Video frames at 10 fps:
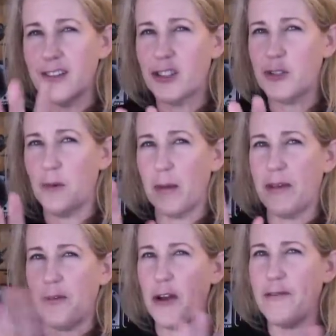just
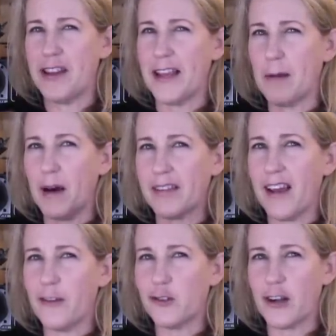before you even think about
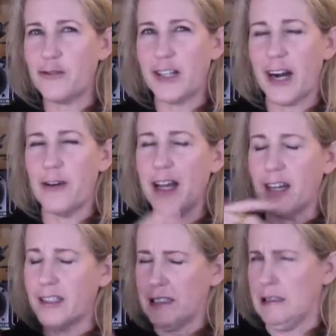the other drugs for
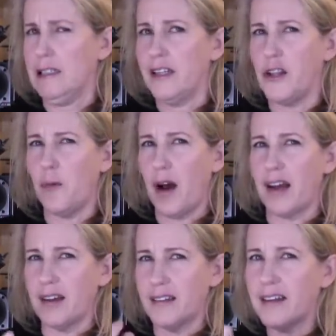diarrhea, you want
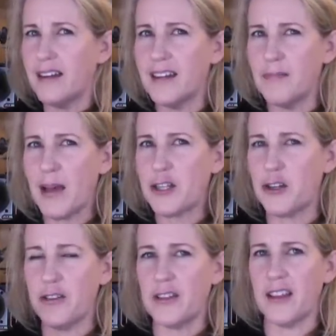to make
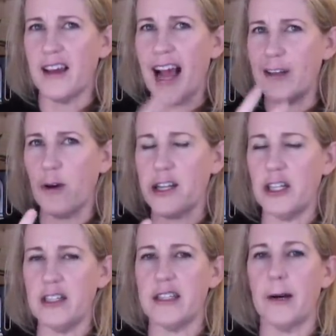sure that the
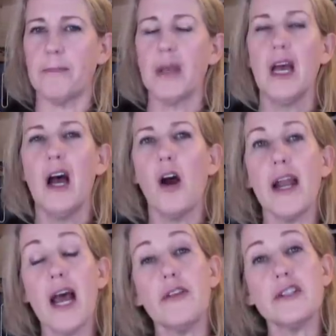hydration is there. All
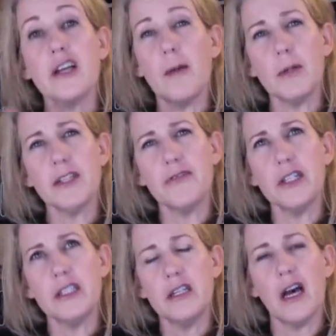right, now there's a couple
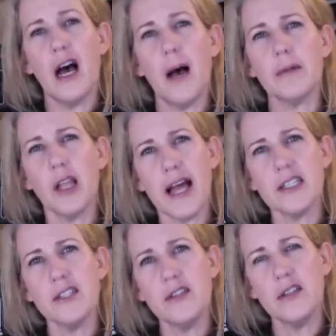different
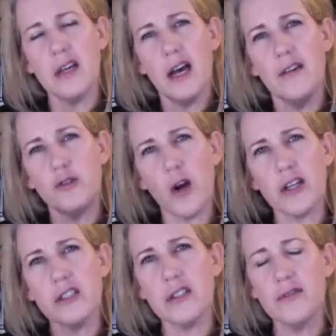classes of
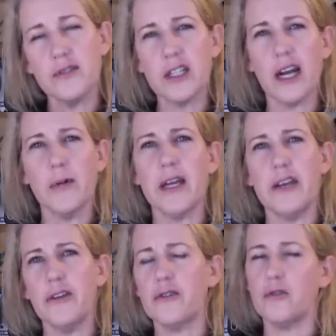drugs for
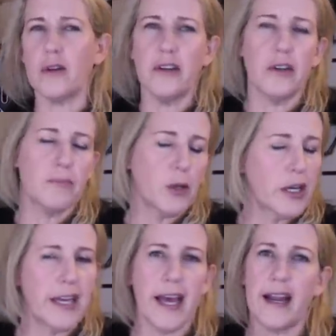diarrhea. Your
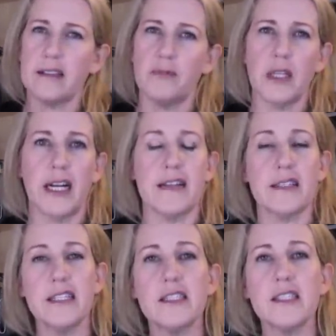book, again, has a really
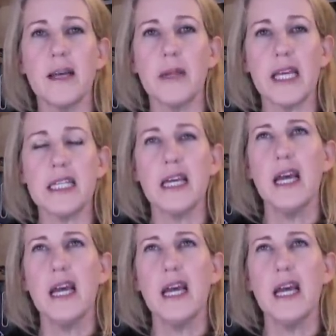nice list of some of these.